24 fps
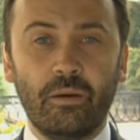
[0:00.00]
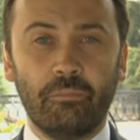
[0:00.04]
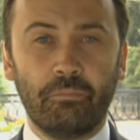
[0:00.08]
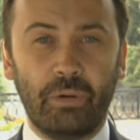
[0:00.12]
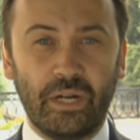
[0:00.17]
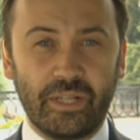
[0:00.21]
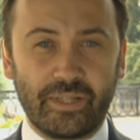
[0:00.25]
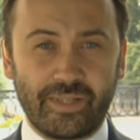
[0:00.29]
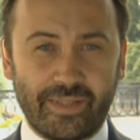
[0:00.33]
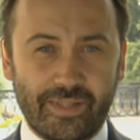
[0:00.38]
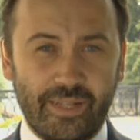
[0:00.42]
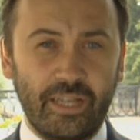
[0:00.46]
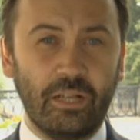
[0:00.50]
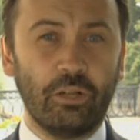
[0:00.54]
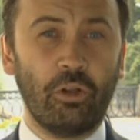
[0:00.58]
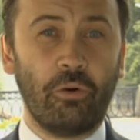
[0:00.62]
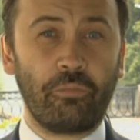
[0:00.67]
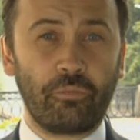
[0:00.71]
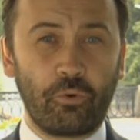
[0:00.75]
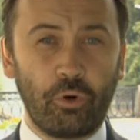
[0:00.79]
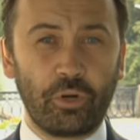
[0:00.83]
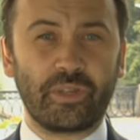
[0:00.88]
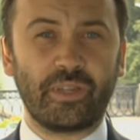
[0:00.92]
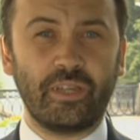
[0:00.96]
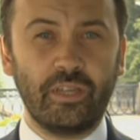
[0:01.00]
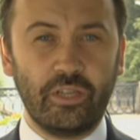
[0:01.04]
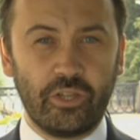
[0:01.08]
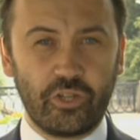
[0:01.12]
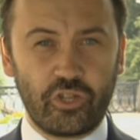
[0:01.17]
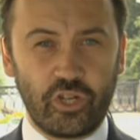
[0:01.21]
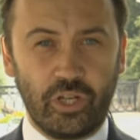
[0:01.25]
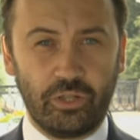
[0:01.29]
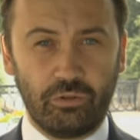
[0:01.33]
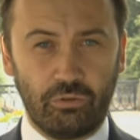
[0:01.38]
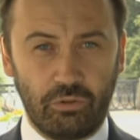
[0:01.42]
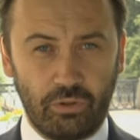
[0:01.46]
But still, of course, he
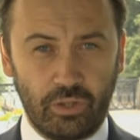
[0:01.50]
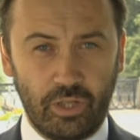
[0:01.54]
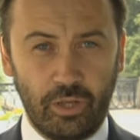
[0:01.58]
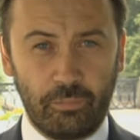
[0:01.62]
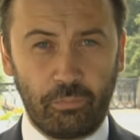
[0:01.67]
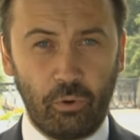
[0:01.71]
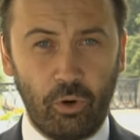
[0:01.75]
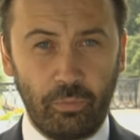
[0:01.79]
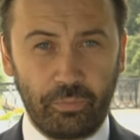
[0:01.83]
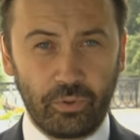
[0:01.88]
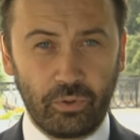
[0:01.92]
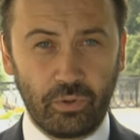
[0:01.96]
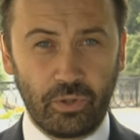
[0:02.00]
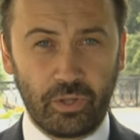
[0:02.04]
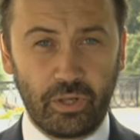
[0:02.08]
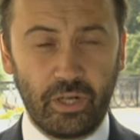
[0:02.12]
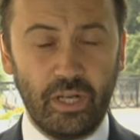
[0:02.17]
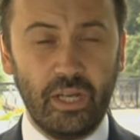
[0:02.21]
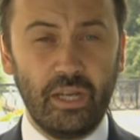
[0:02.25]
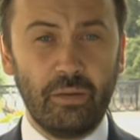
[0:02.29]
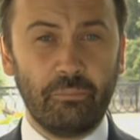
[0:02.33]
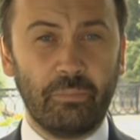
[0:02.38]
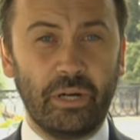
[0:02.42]
is genuinely popular.